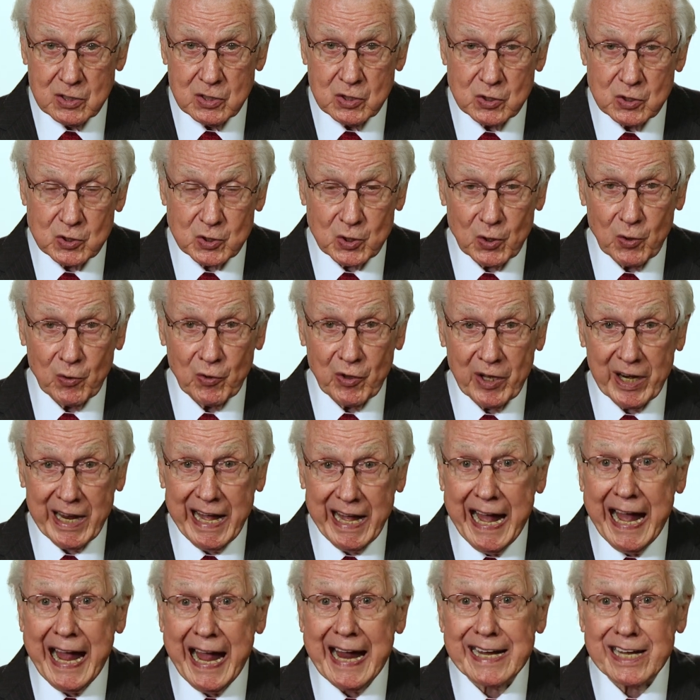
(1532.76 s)
so that
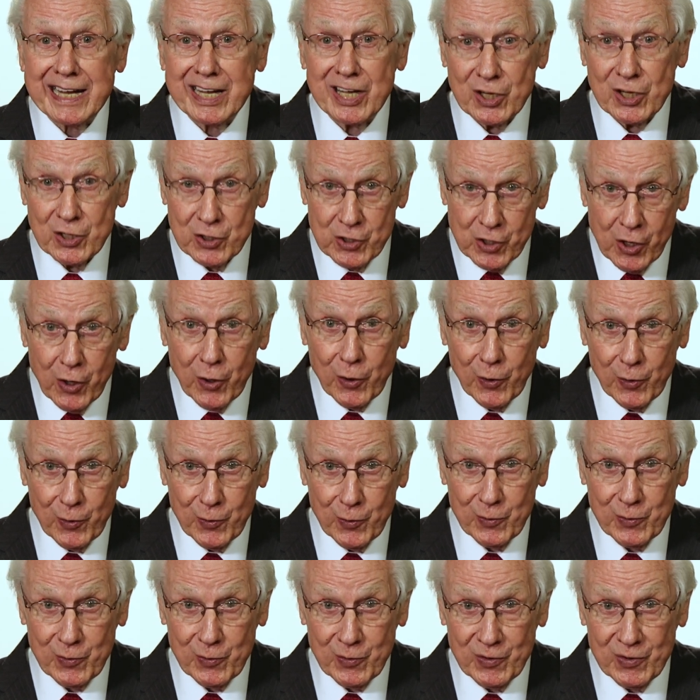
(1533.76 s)
I can know
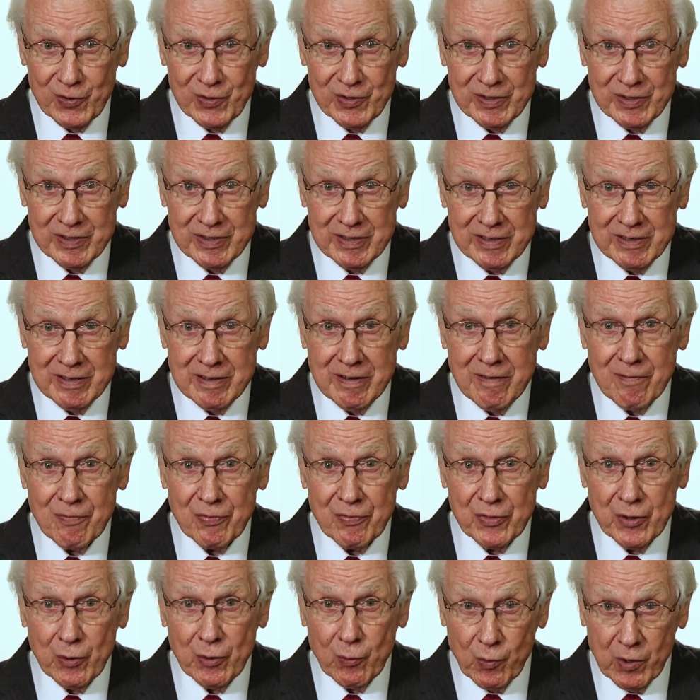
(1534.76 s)

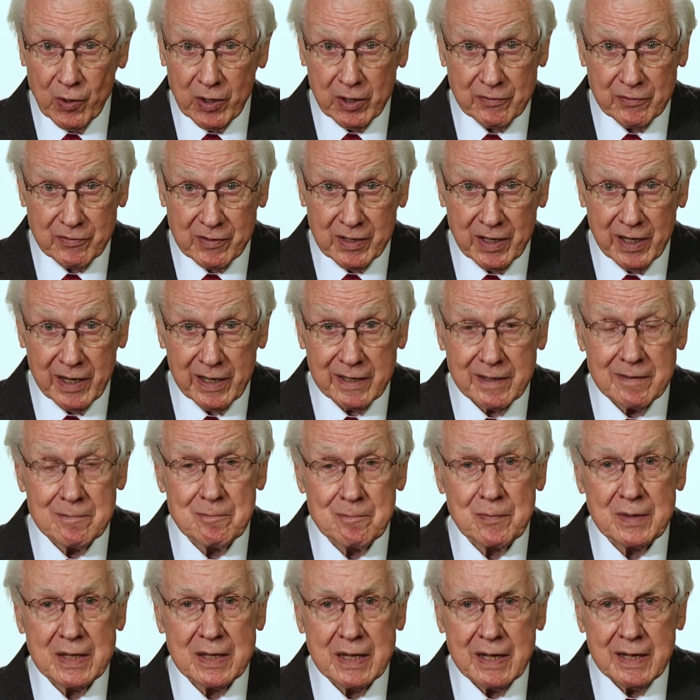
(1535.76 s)
the will of God.
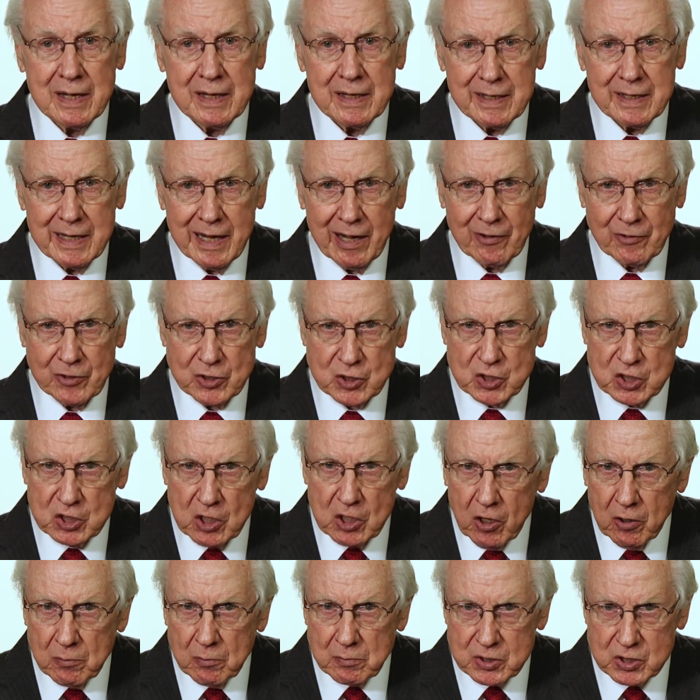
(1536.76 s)
Now the
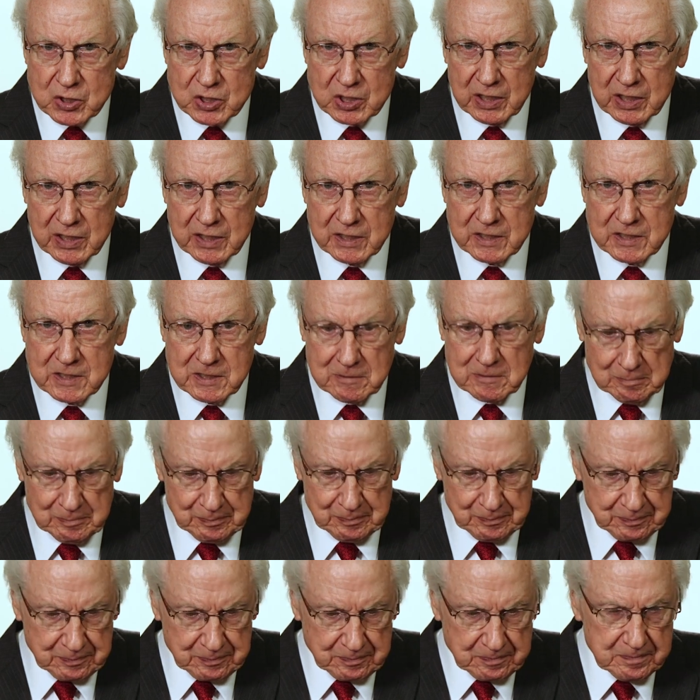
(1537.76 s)
psalmist says,
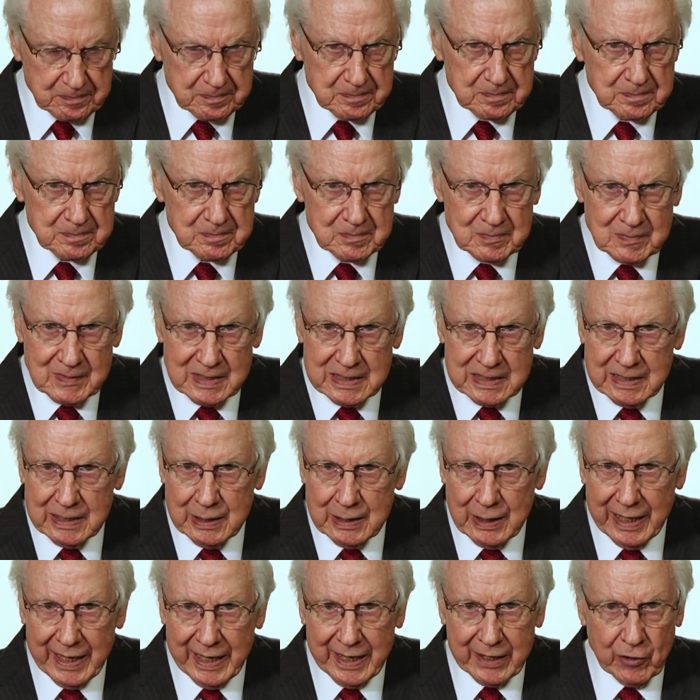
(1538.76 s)

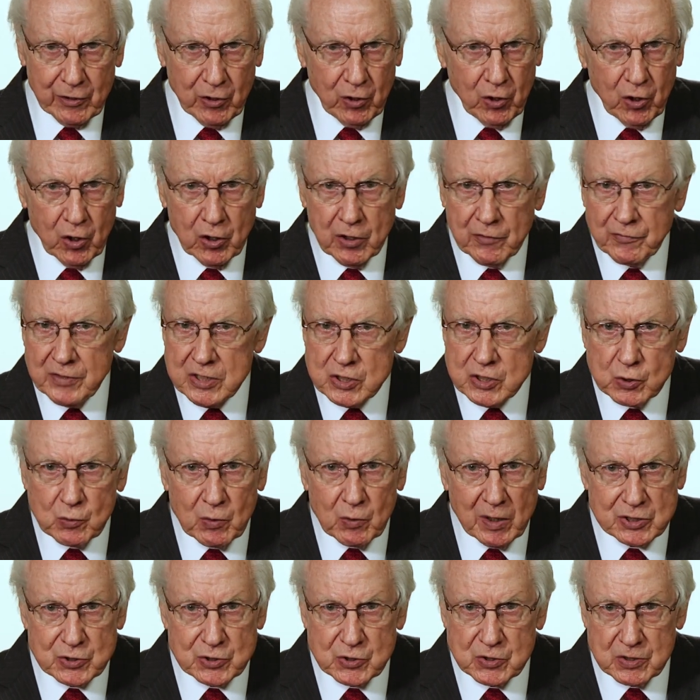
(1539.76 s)
at all of these
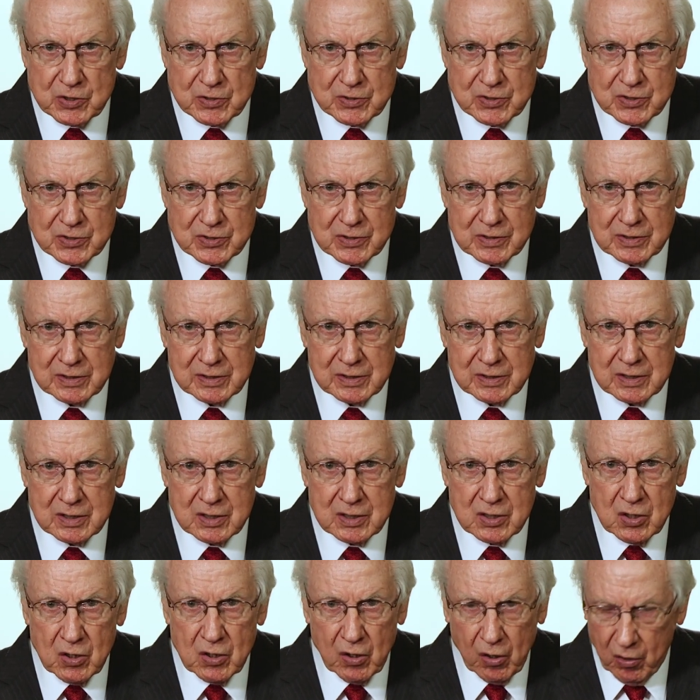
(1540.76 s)
questions,
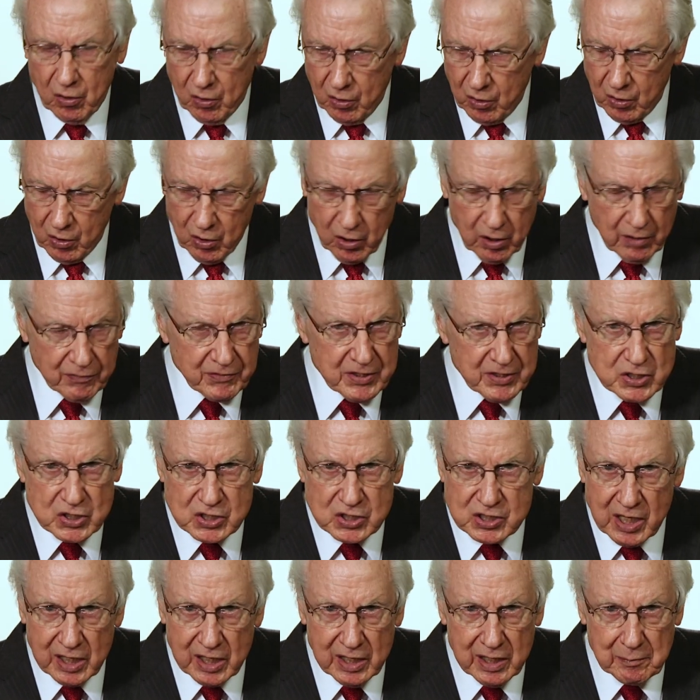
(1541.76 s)
all of this
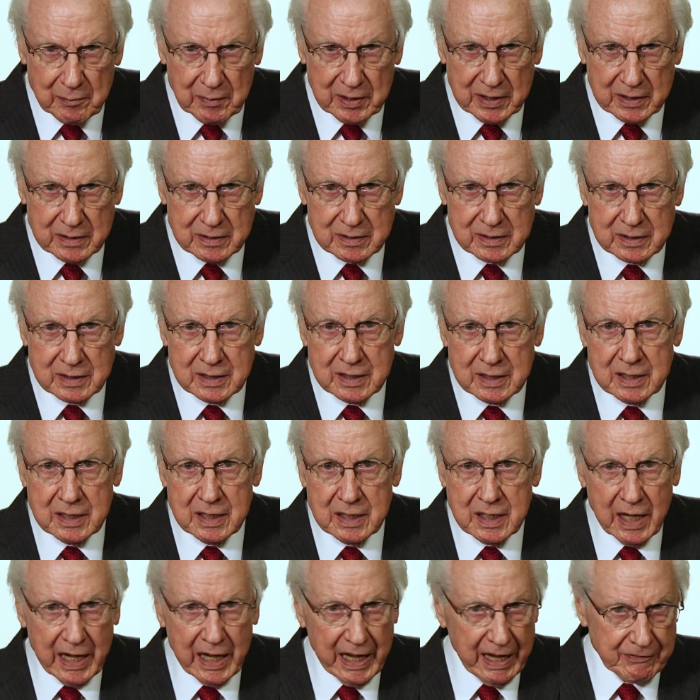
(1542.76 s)
dilemma,
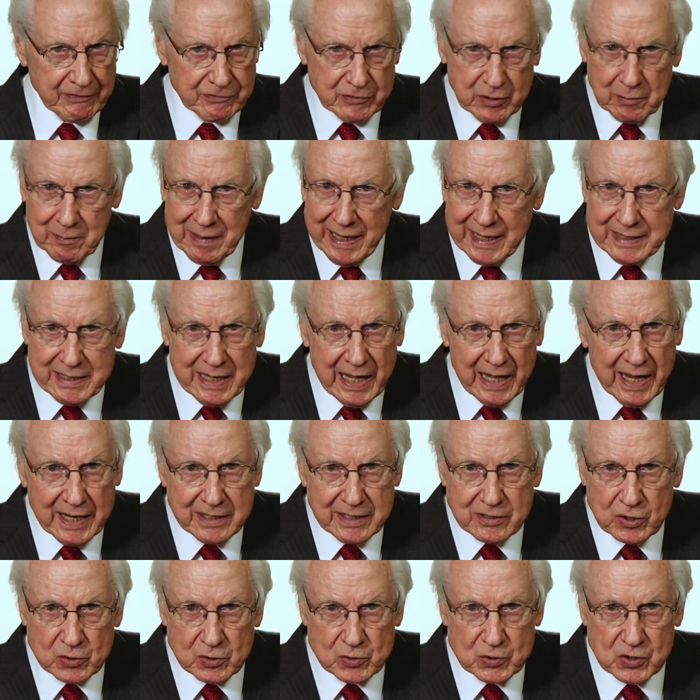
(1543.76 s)
after my
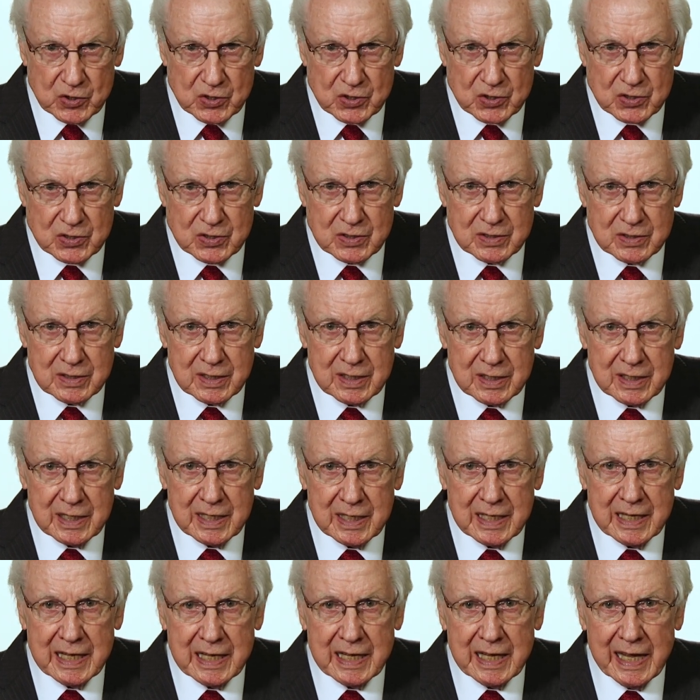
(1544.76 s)
diagnosis,
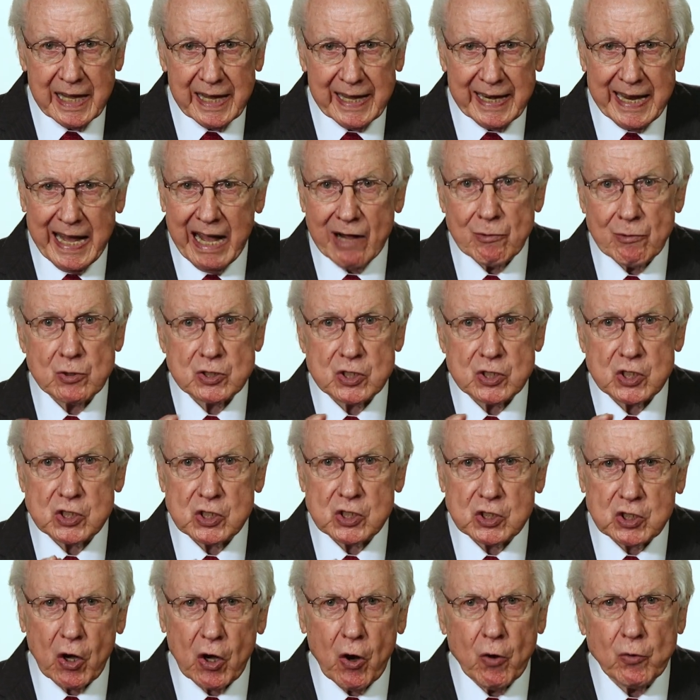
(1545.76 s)
and I was
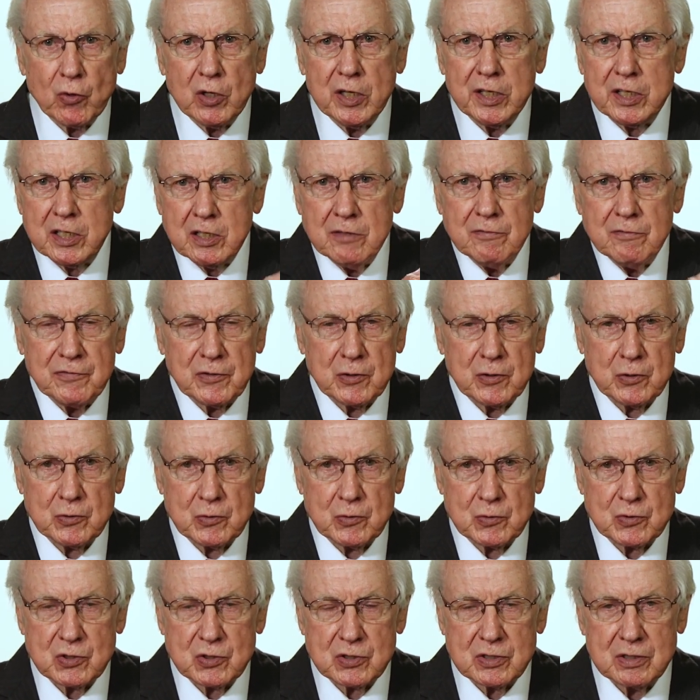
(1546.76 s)
totally
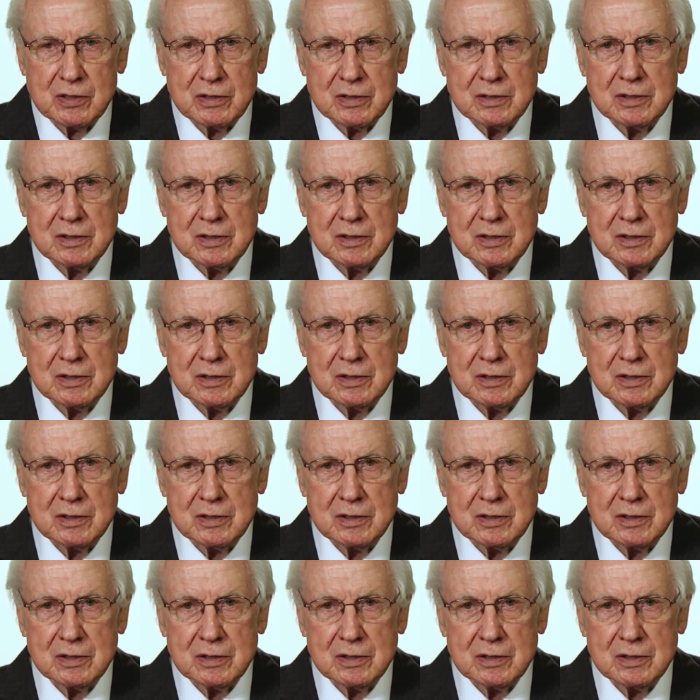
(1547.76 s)
confused